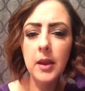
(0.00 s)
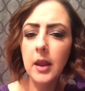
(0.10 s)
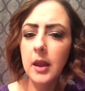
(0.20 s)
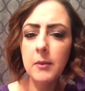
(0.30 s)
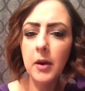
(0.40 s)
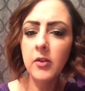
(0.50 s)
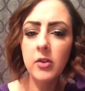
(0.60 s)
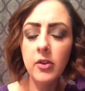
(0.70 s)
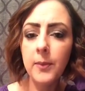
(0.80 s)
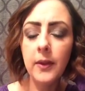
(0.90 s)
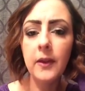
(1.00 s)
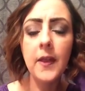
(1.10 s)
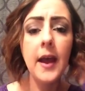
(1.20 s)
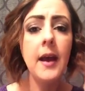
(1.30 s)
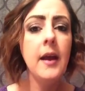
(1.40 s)
8 months or something like
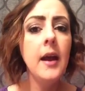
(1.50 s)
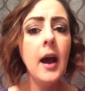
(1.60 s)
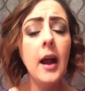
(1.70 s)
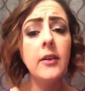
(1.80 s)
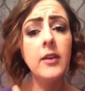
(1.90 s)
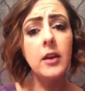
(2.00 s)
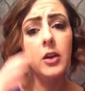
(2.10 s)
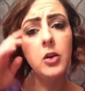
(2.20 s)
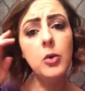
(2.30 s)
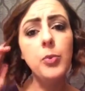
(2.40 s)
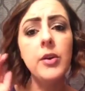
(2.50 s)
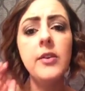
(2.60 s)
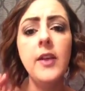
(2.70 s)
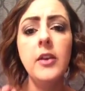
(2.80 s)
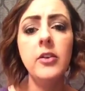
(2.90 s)
that. I did a new
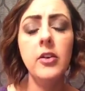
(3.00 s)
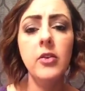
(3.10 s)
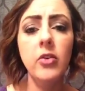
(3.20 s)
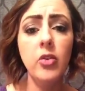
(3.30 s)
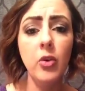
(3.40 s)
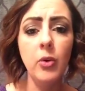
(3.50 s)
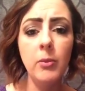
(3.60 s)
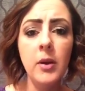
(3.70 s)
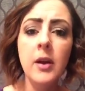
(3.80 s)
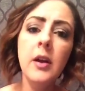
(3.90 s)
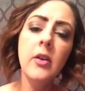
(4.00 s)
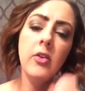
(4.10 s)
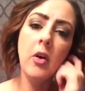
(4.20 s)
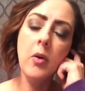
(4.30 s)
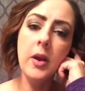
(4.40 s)
presenter Zoom.
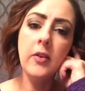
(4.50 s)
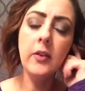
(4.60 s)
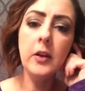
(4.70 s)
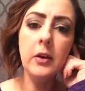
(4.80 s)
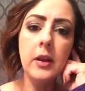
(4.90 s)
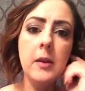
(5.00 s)
So it's literally